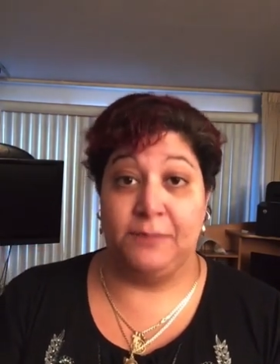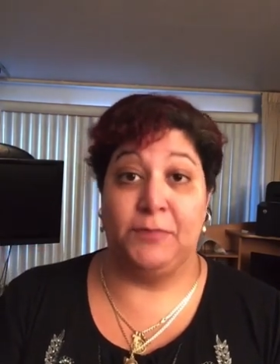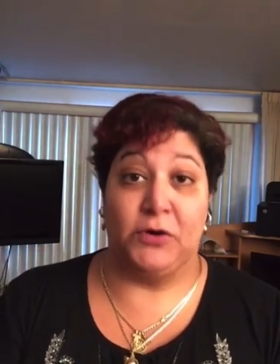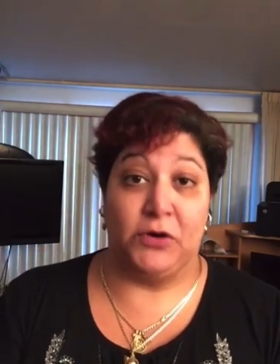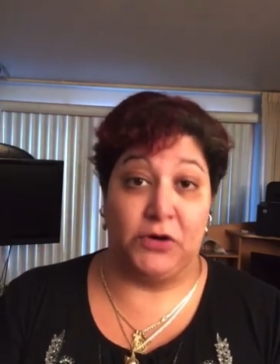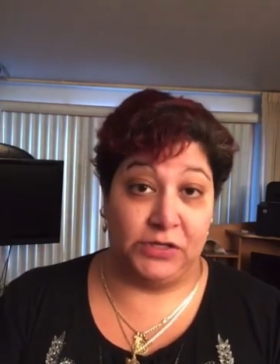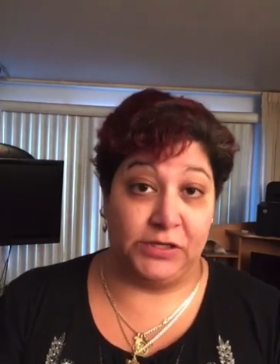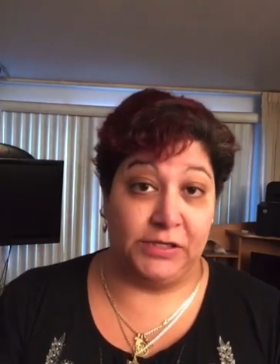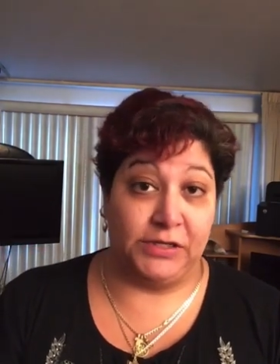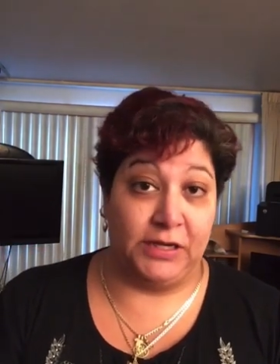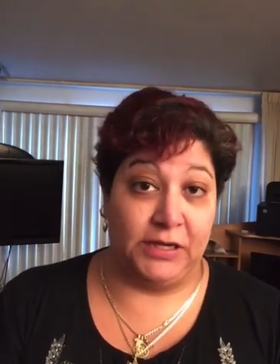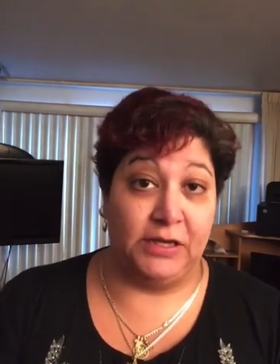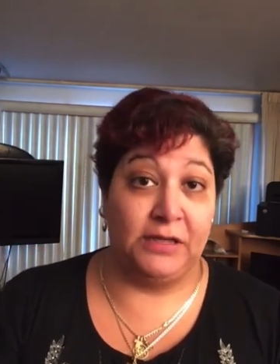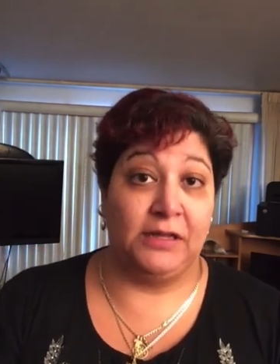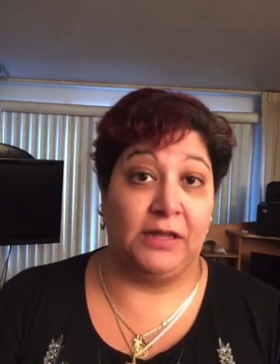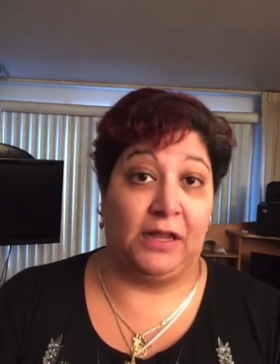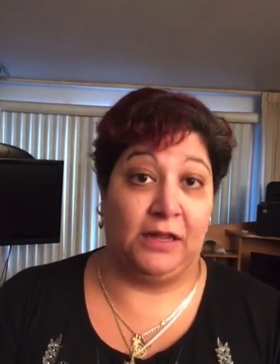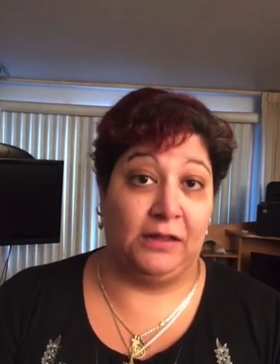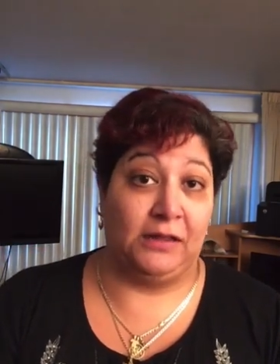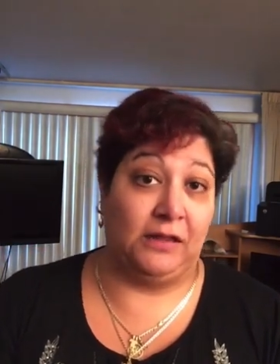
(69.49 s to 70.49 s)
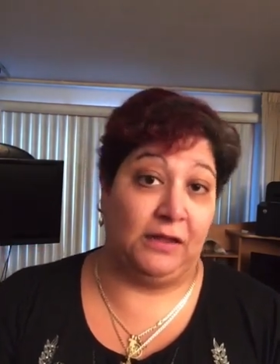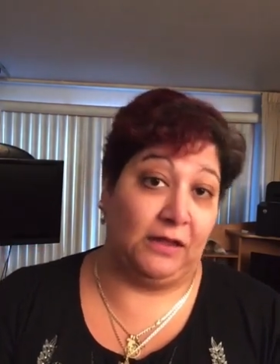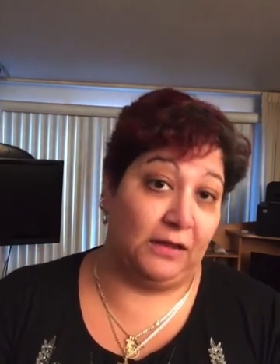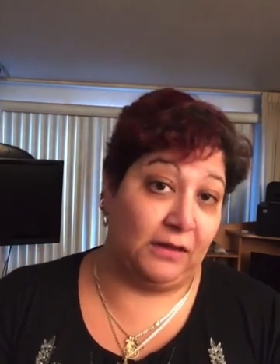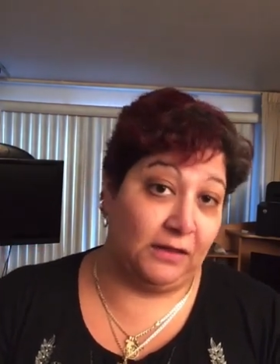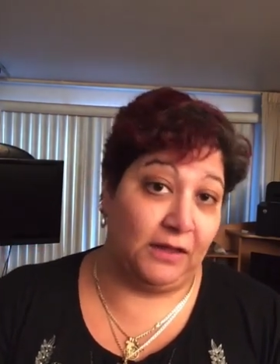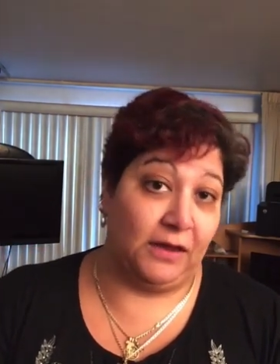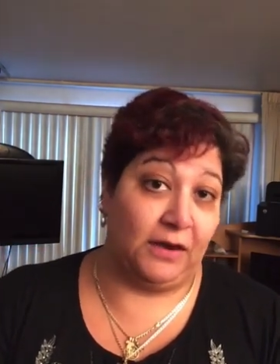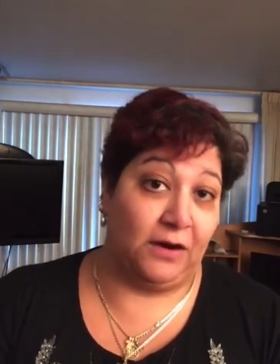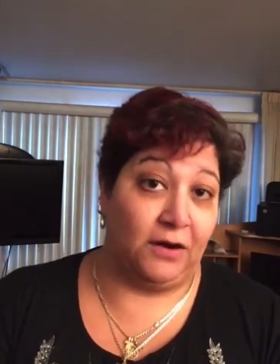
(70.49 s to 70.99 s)
person that
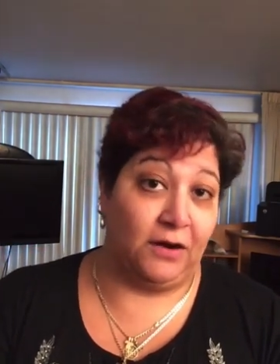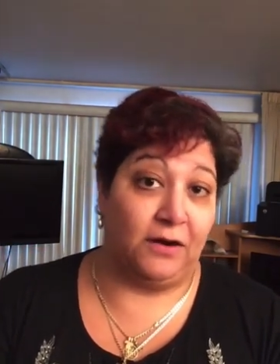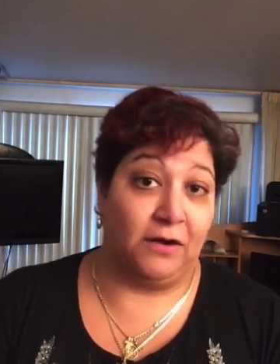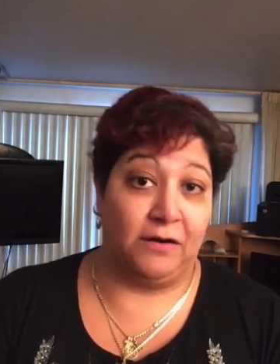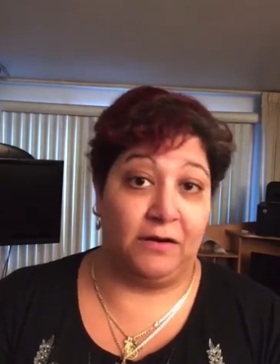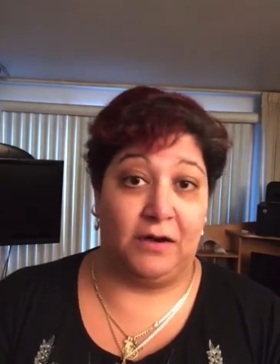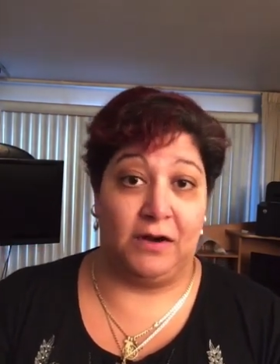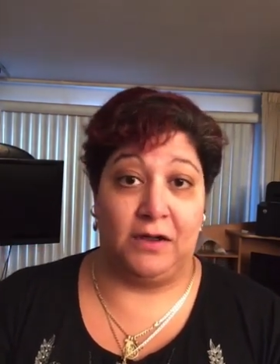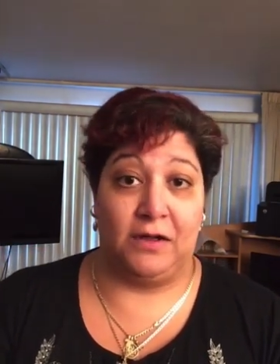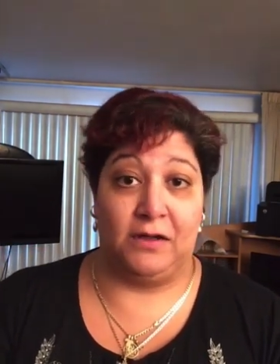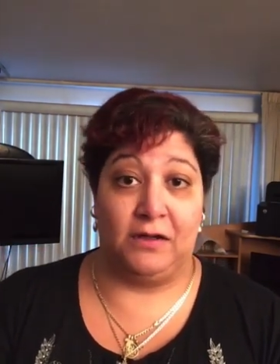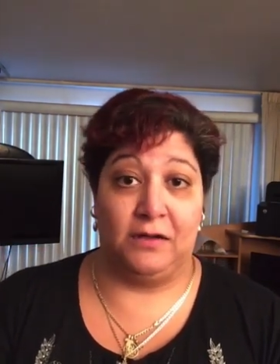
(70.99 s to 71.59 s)
they are,